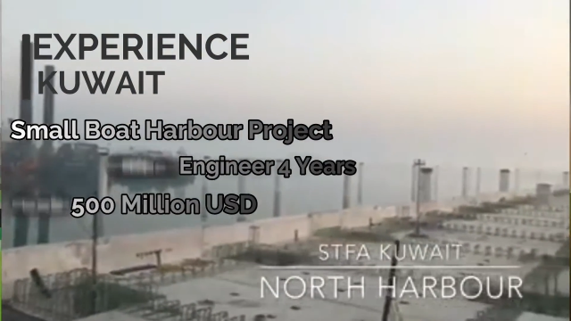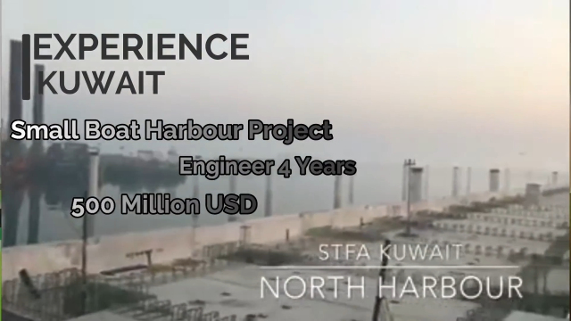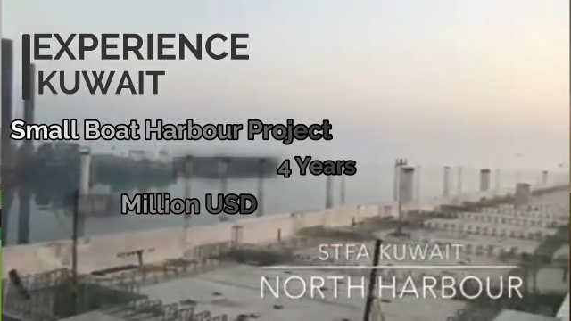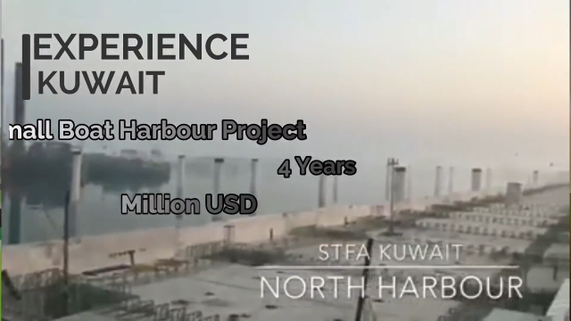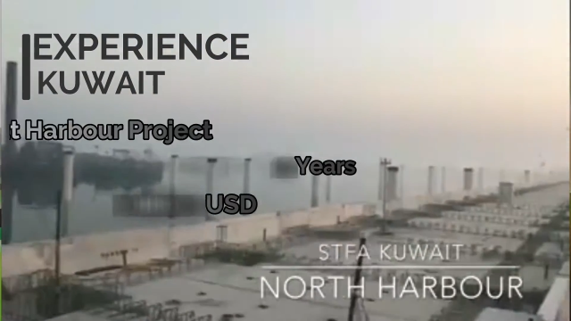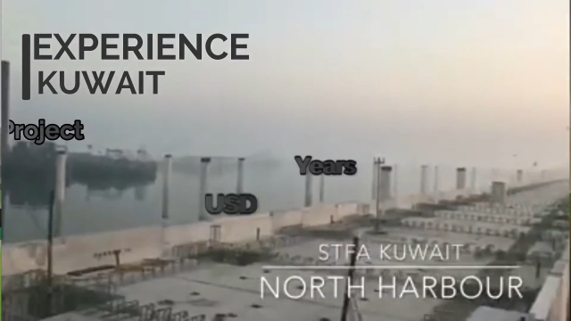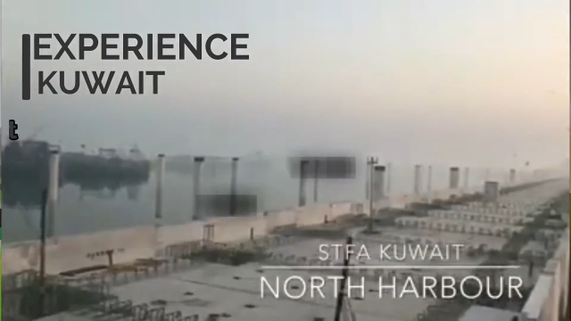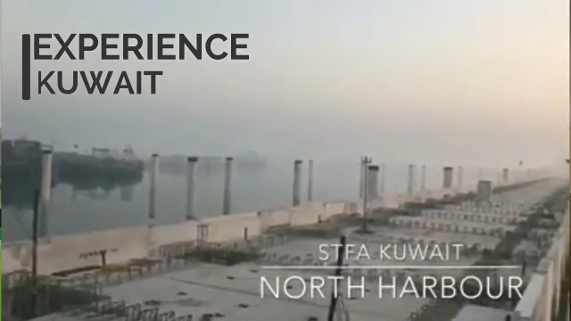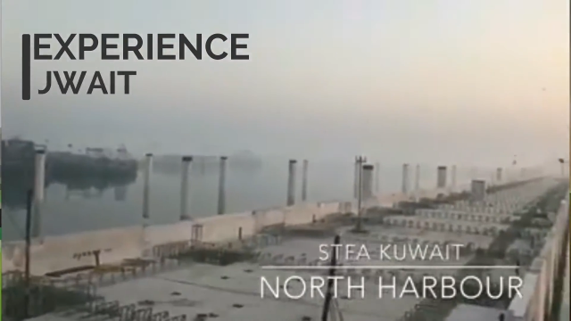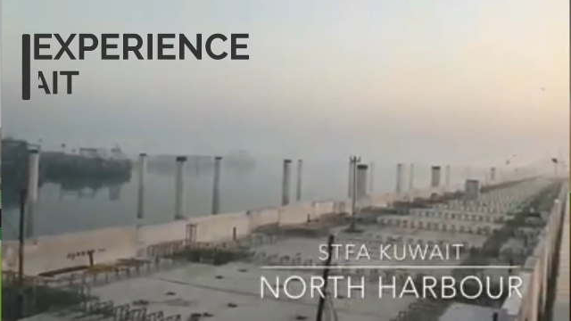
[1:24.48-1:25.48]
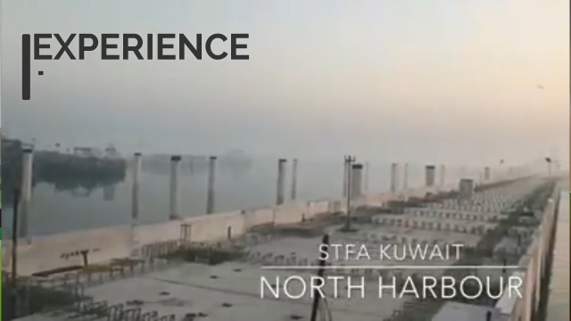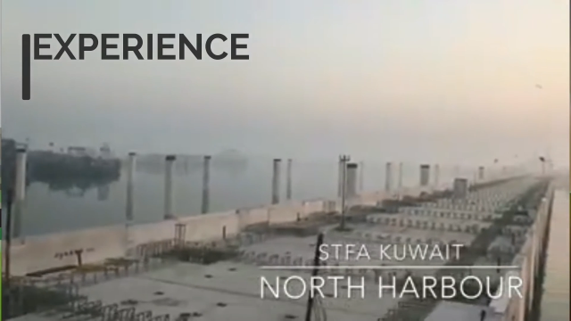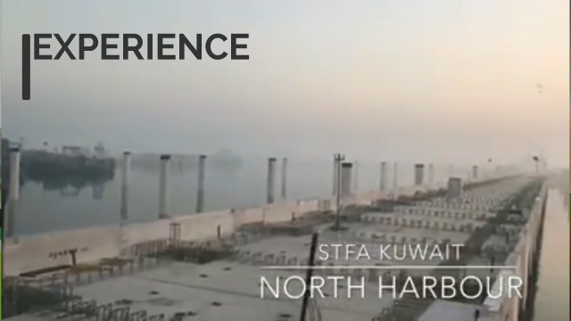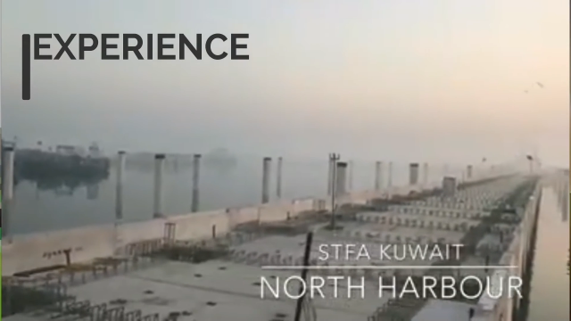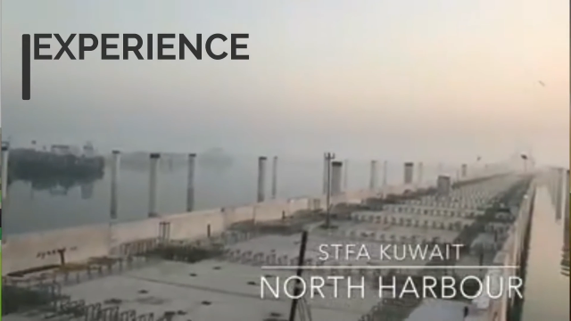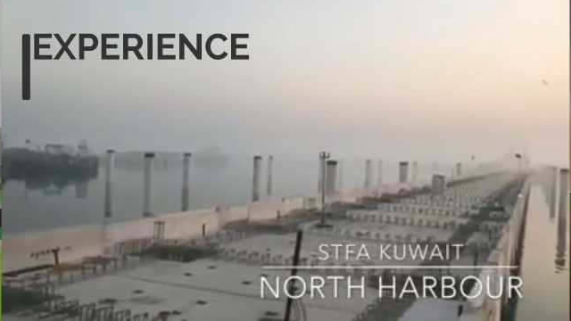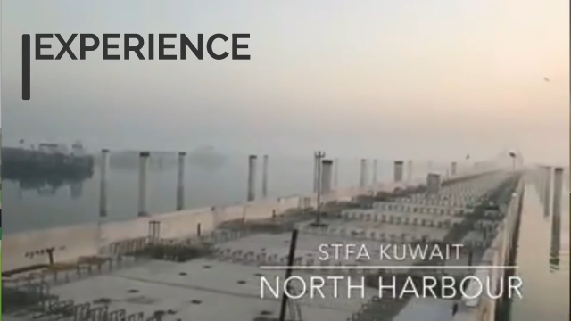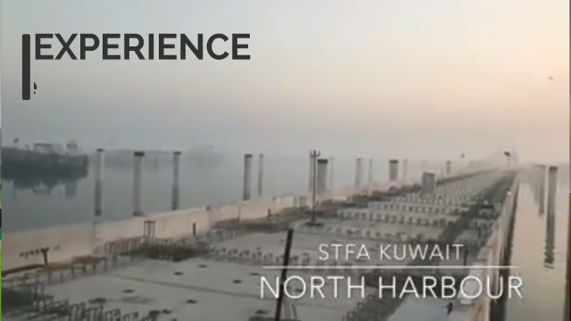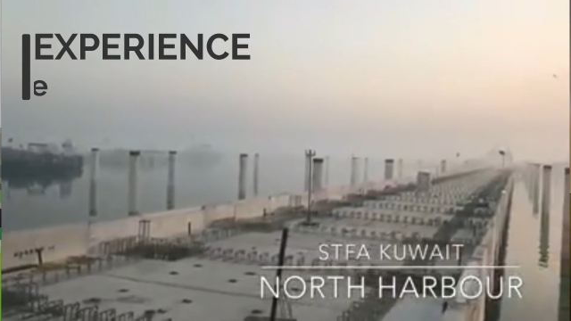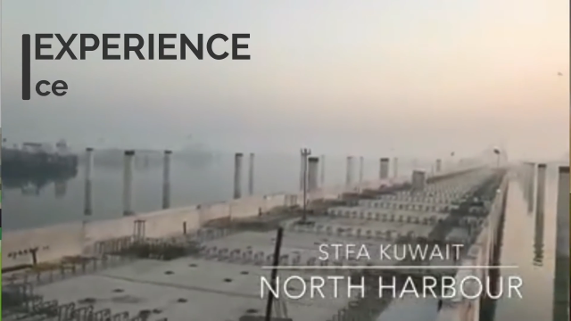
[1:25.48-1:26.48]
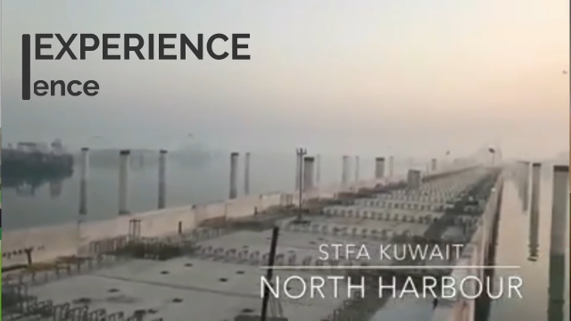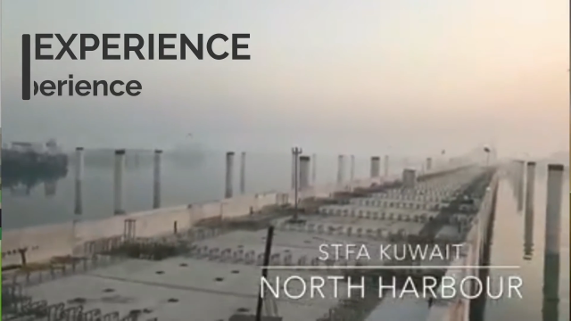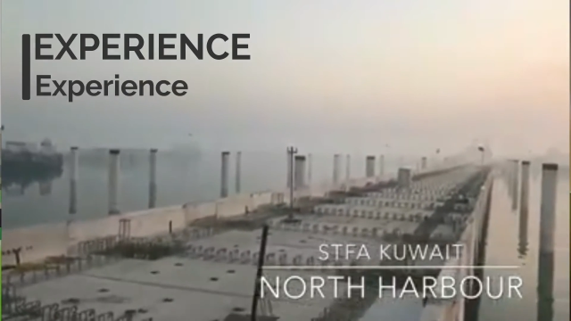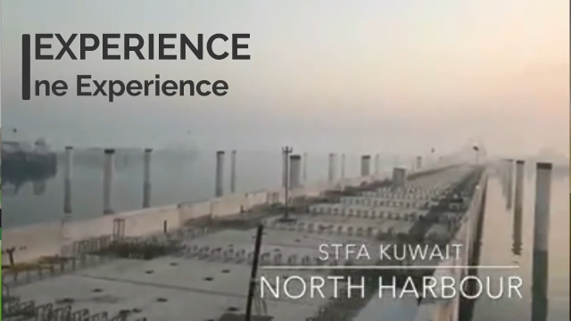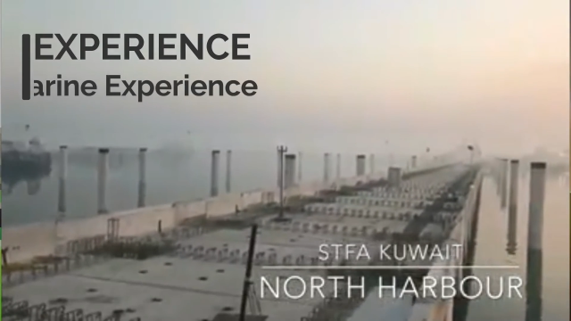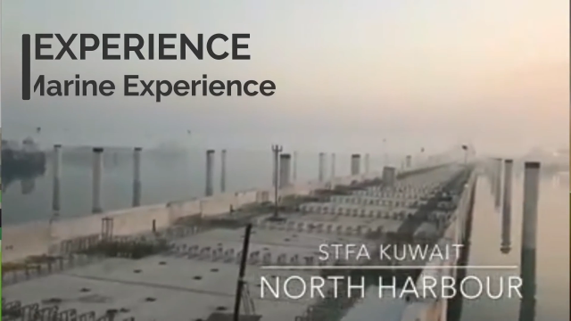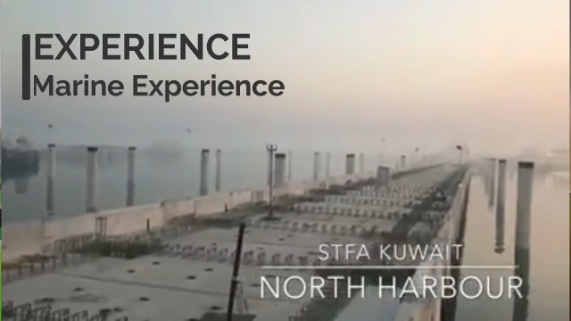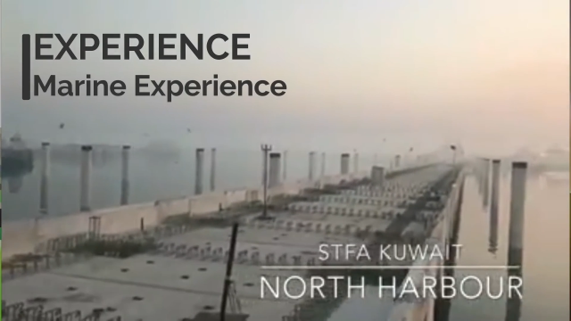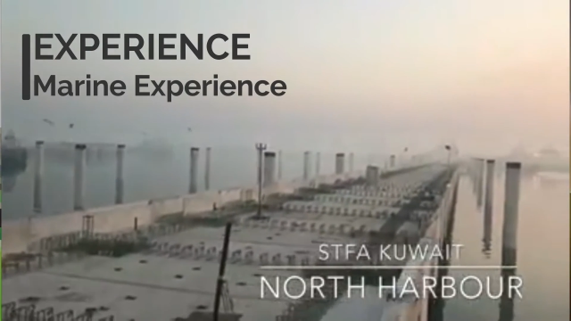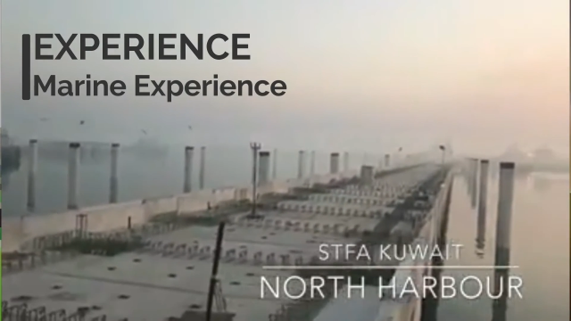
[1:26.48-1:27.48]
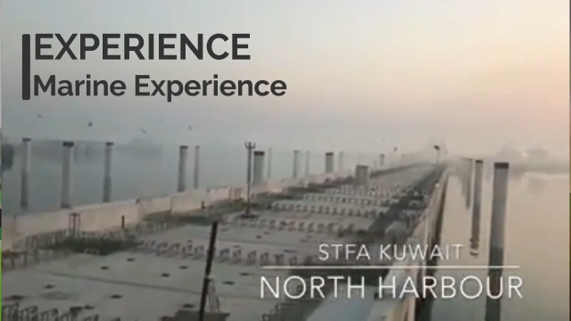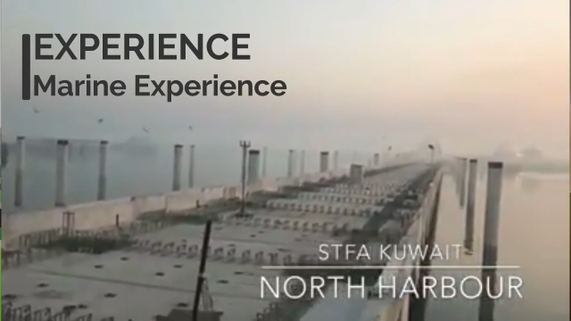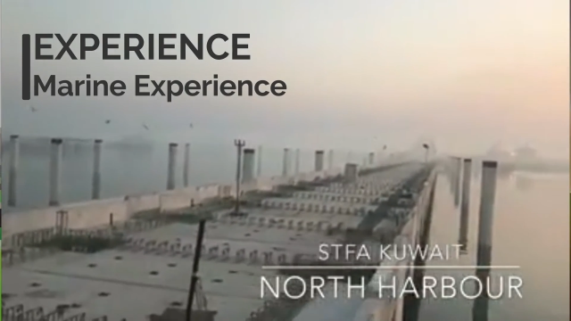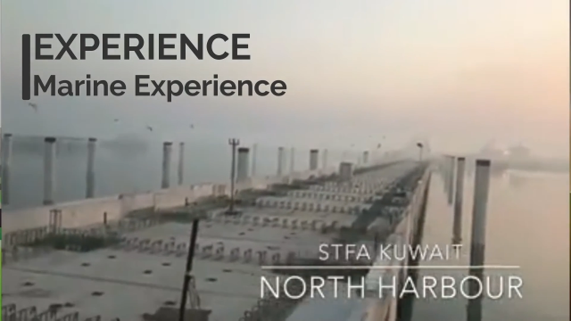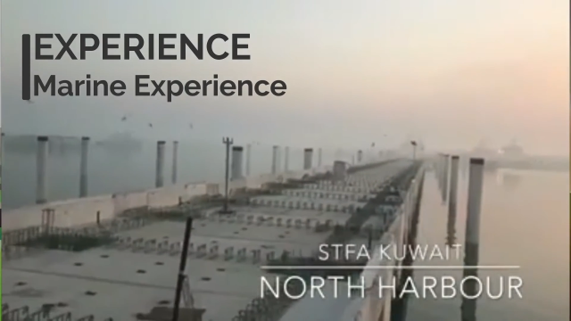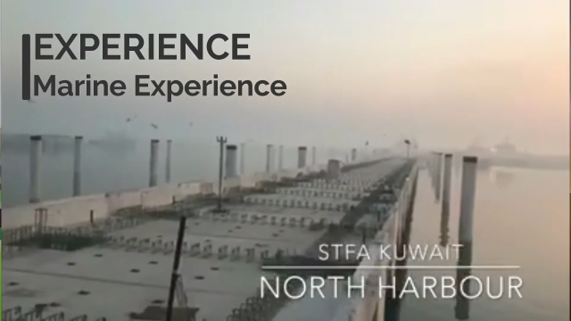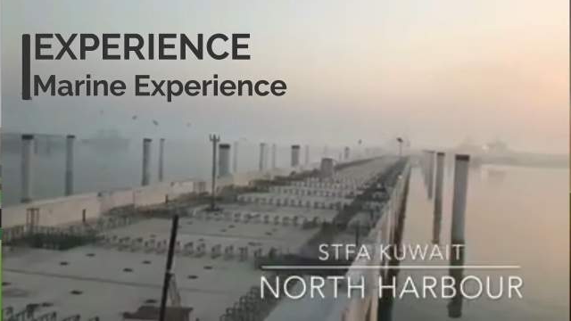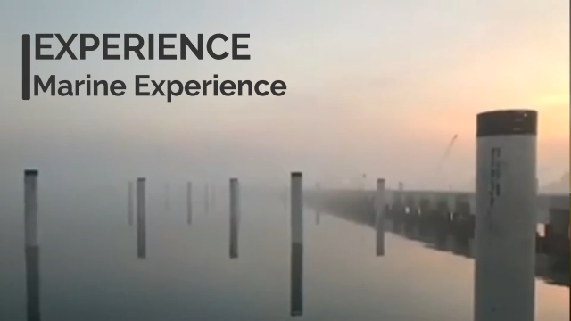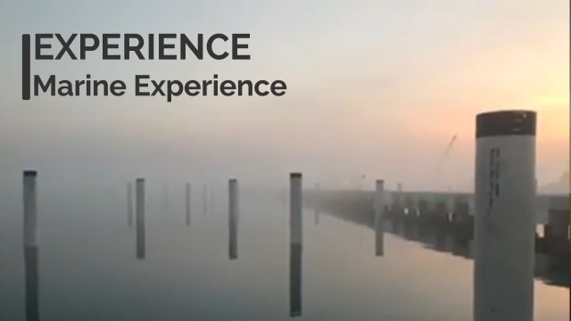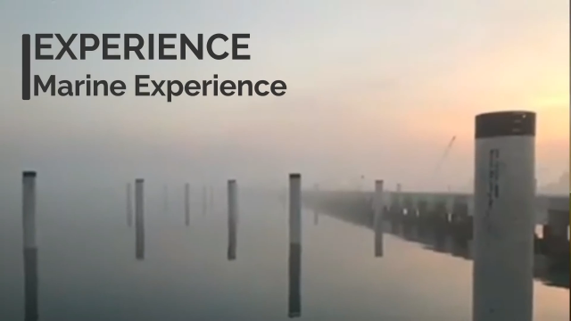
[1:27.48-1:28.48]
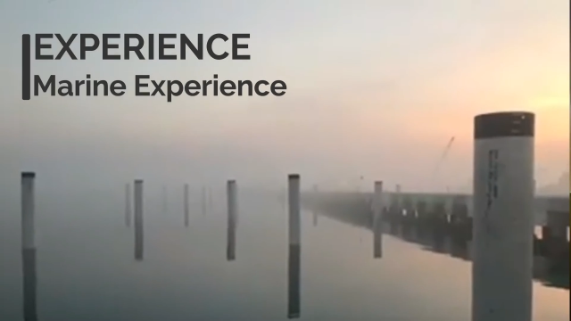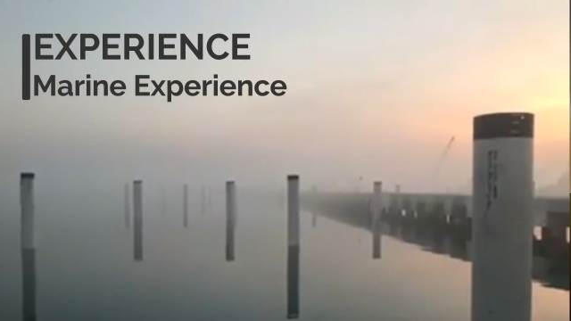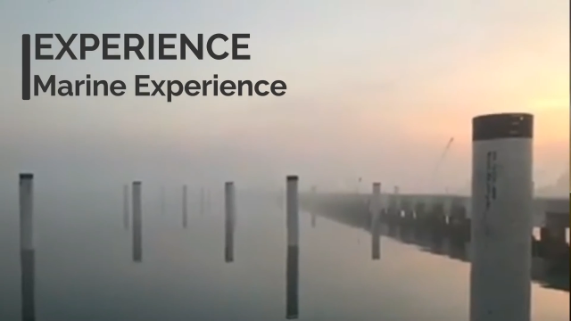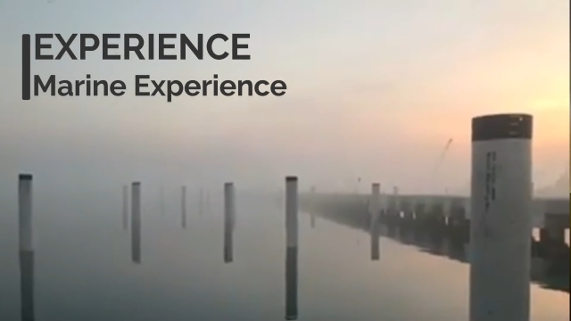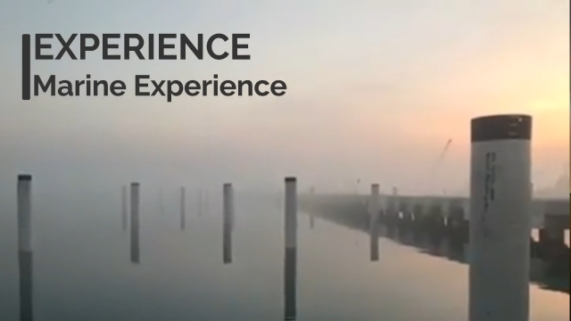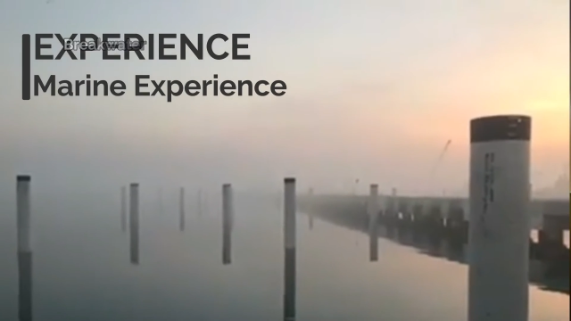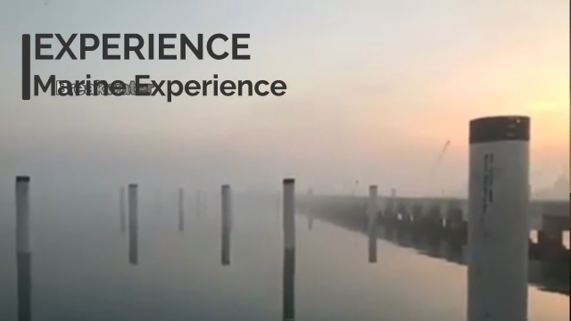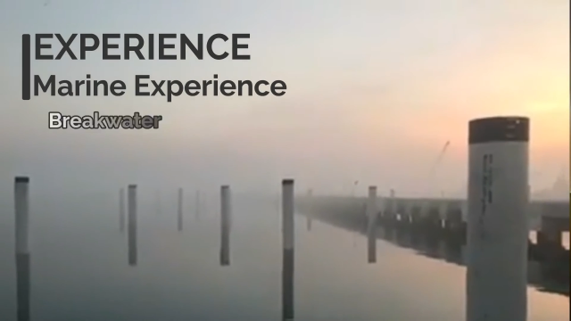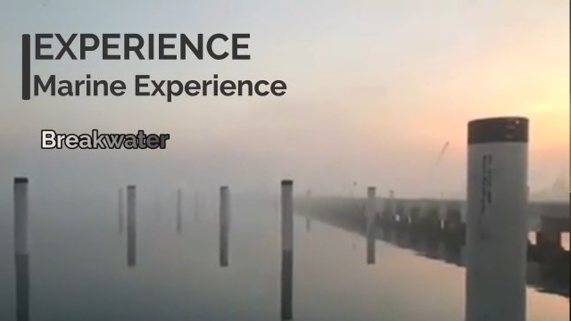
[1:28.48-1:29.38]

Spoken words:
(no speaker visible)